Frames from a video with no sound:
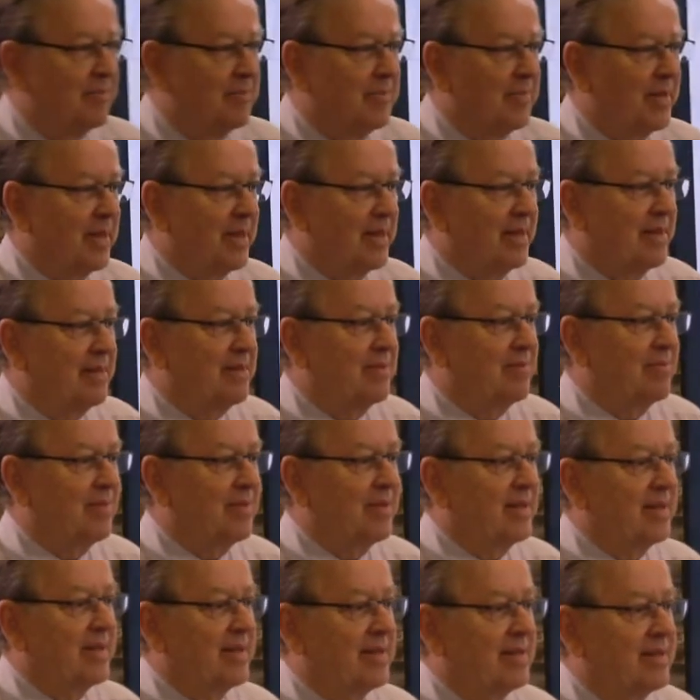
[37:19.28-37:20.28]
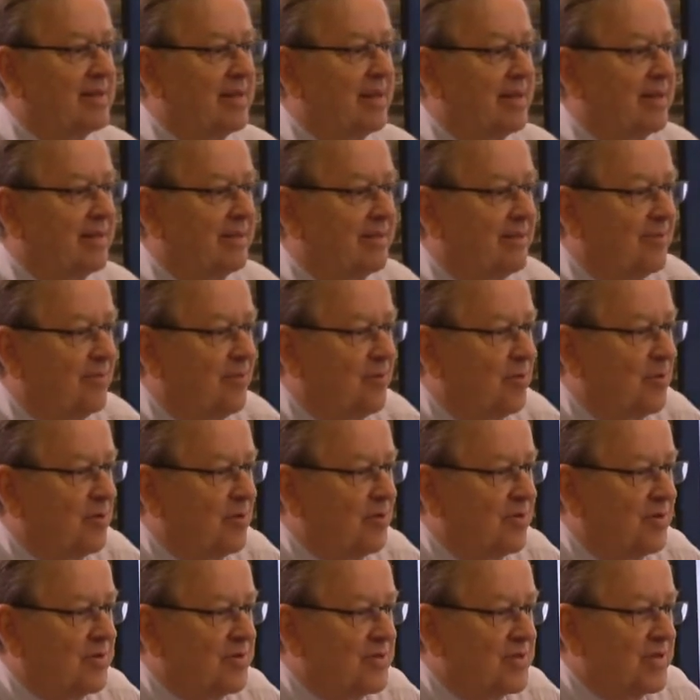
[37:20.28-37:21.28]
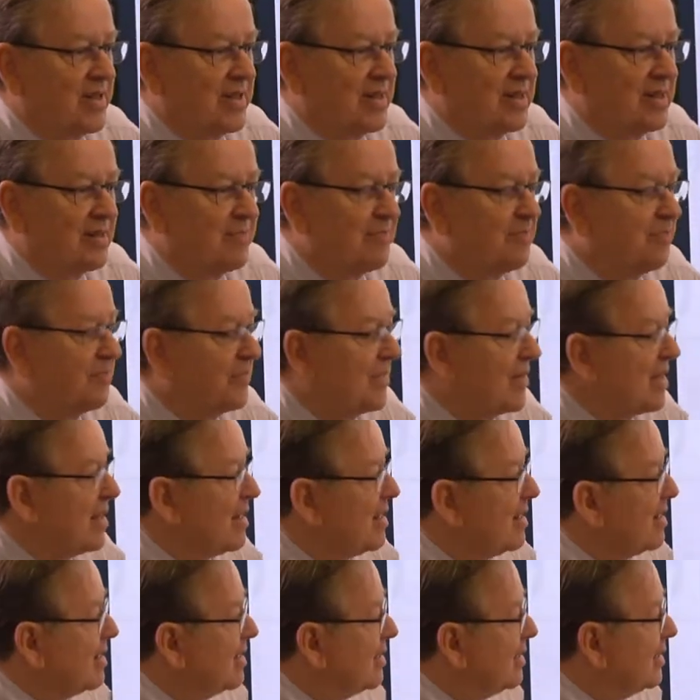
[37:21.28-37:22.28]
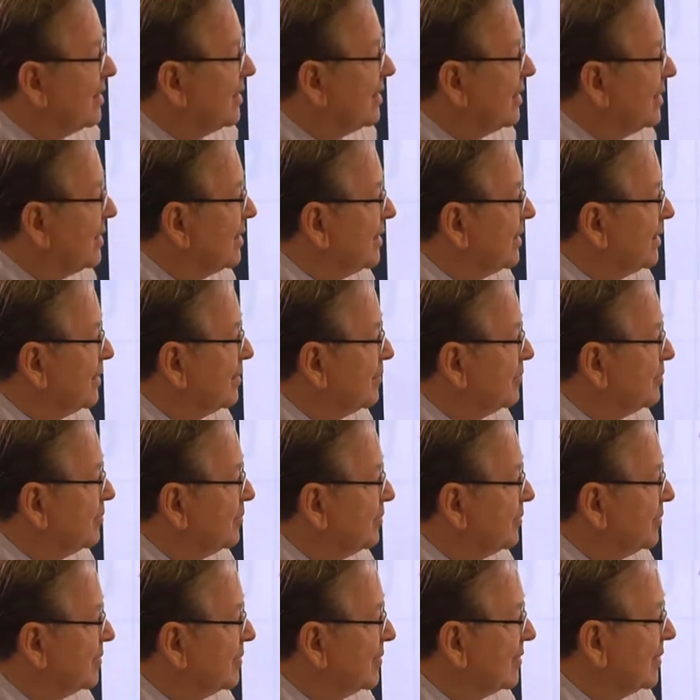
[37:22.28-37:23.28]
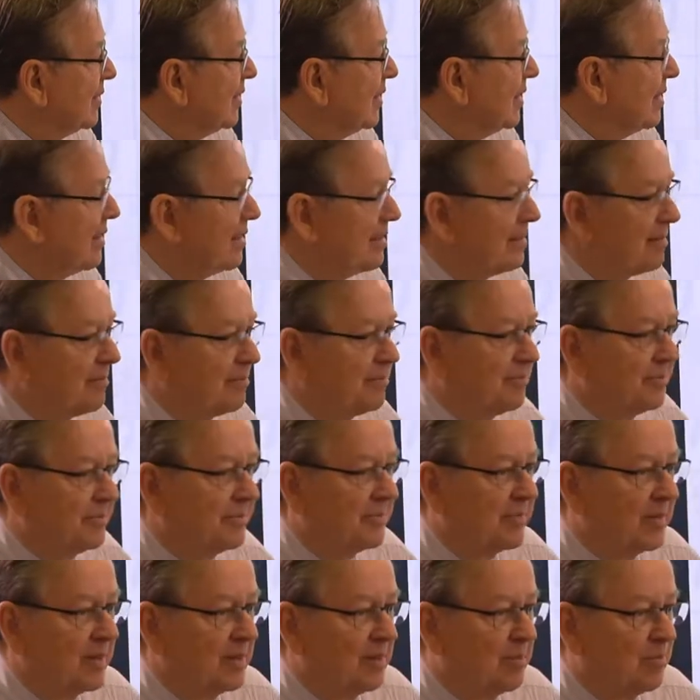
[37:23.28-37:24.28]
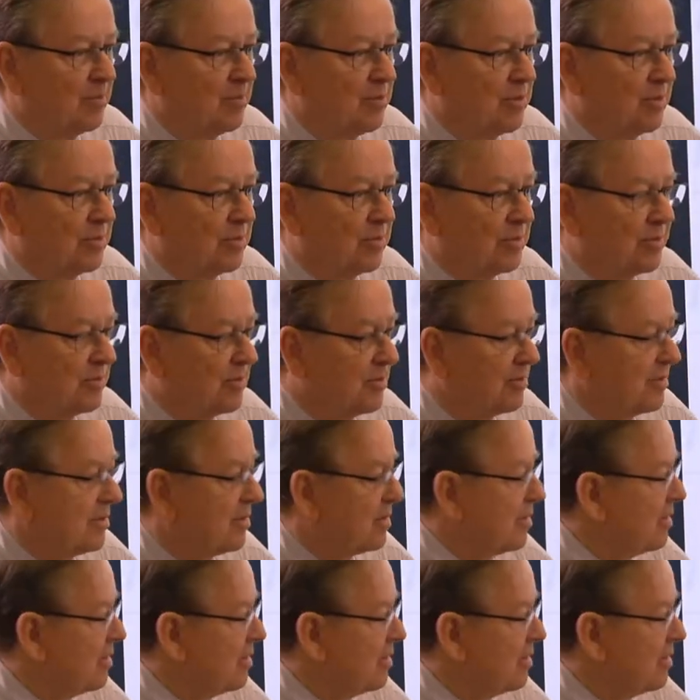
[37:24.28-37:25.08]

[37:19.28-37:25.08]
made when he attacked the fortress there, and he put